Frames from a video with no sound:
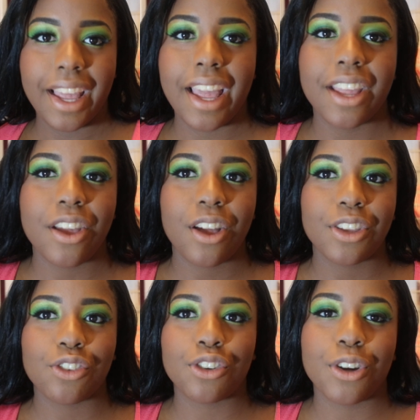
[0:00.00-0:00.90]
Hey y'all,
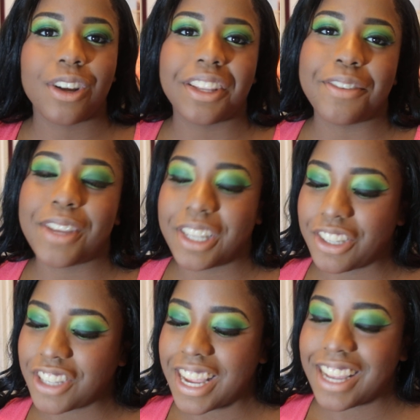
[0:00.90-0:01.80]
it's your girl Olivia
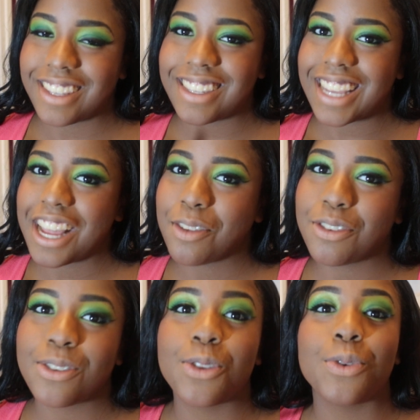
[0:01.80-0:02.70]
Lachey, and today I'm
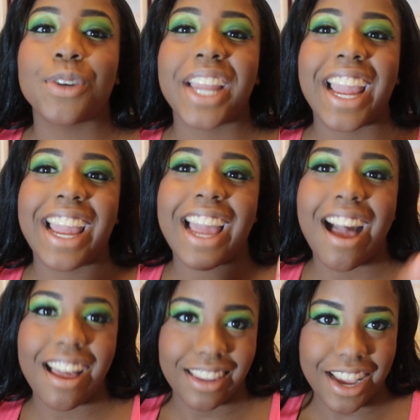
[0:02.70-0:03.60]
just doing a
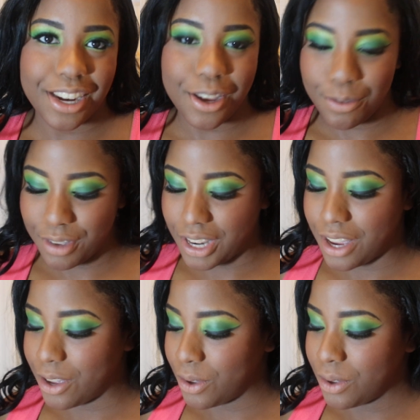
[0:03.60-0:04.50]
highlighting
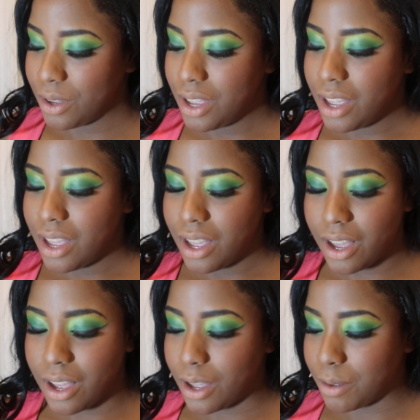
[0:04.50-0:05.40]
video.
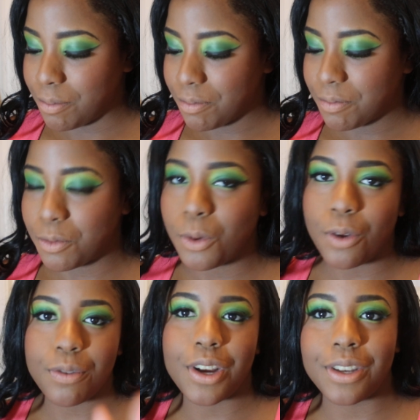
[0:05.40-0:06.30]

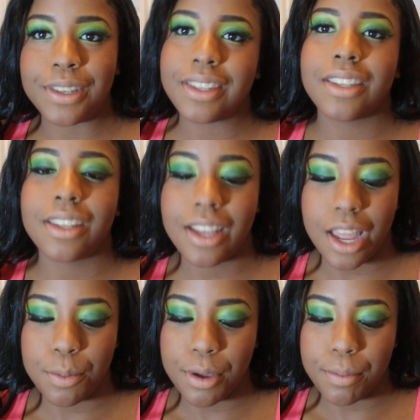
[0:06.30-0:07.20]
Well, first I
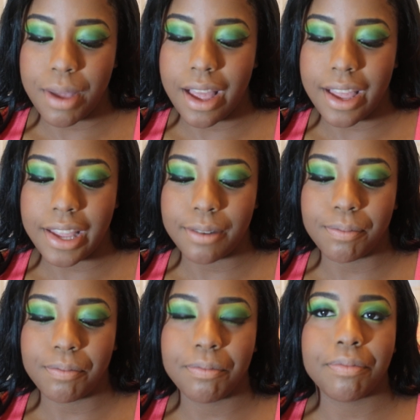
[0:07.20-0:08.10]
gotta put my
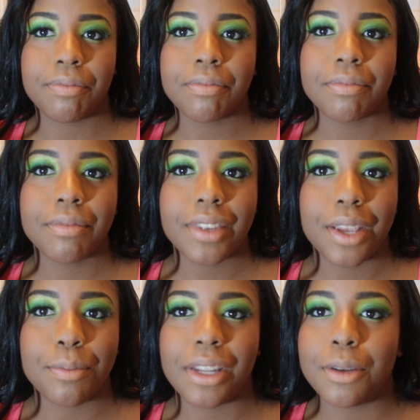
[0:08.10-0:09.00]

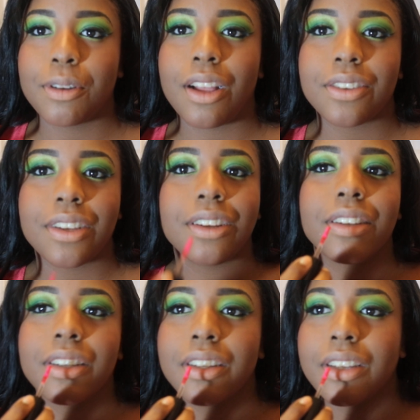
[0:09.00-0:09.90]
lip gloss on.